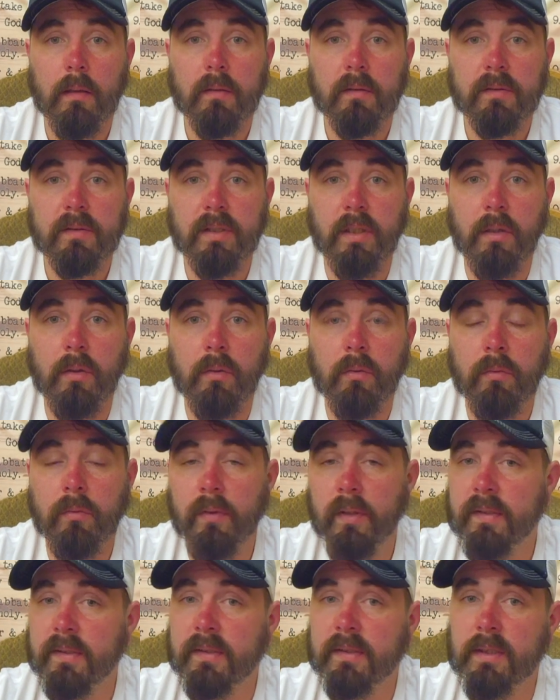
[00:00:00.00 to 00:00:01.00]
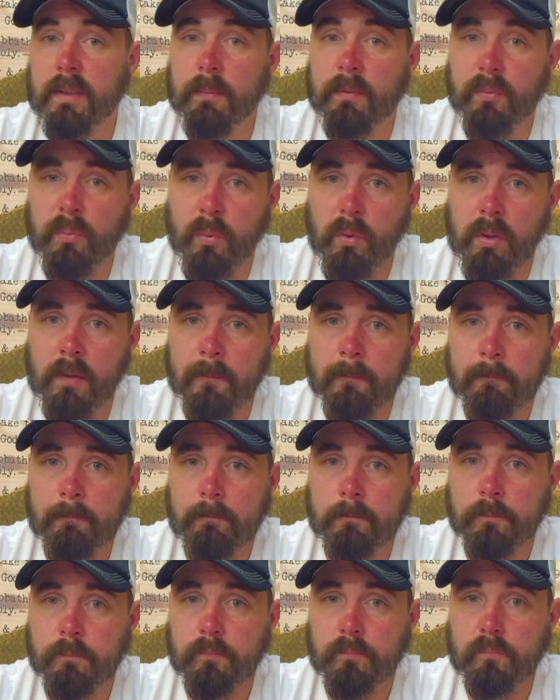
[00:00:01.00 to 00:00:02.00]
So this is Numbers 1,
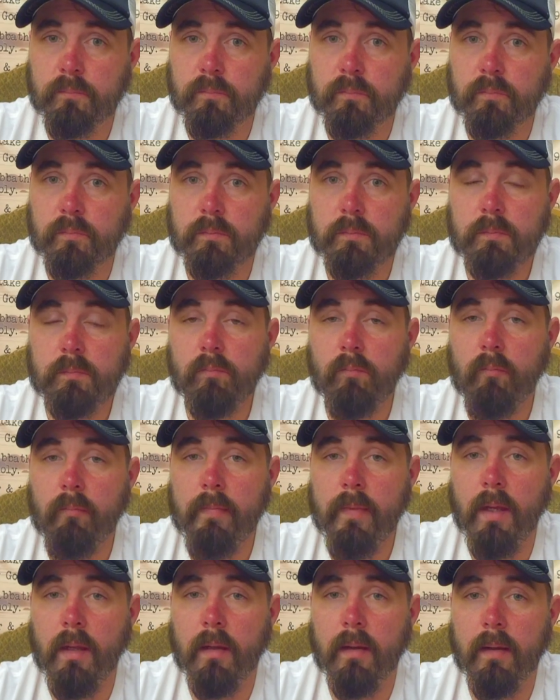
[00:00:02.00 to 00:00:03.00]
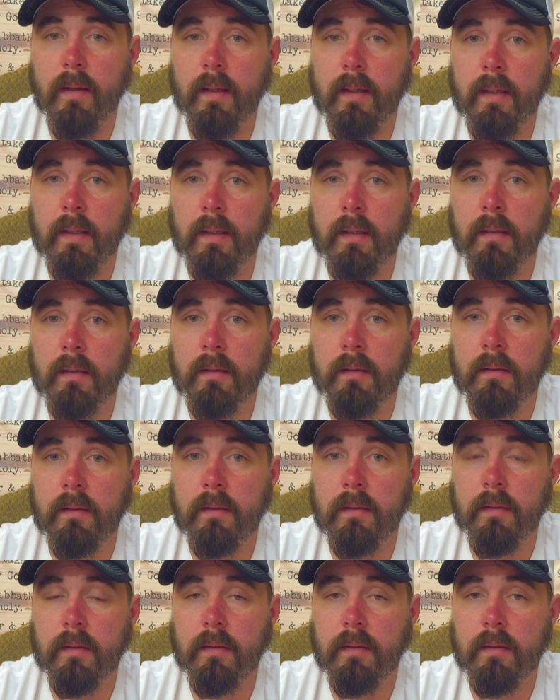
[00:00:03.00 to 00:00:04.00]

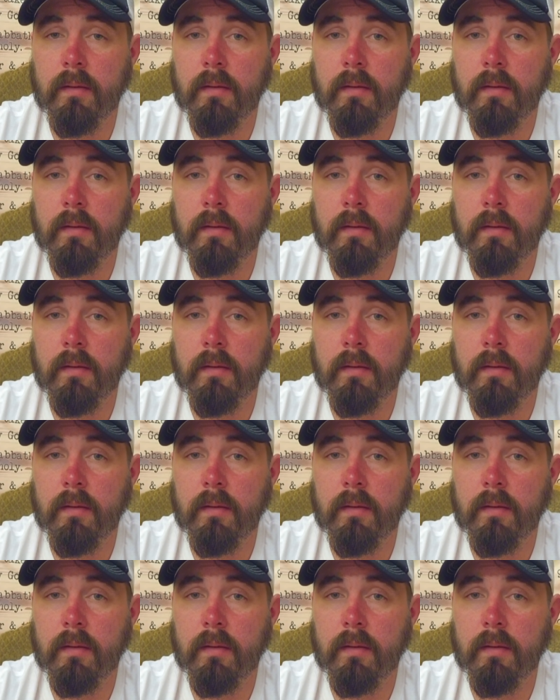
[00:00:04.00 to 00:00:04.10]
and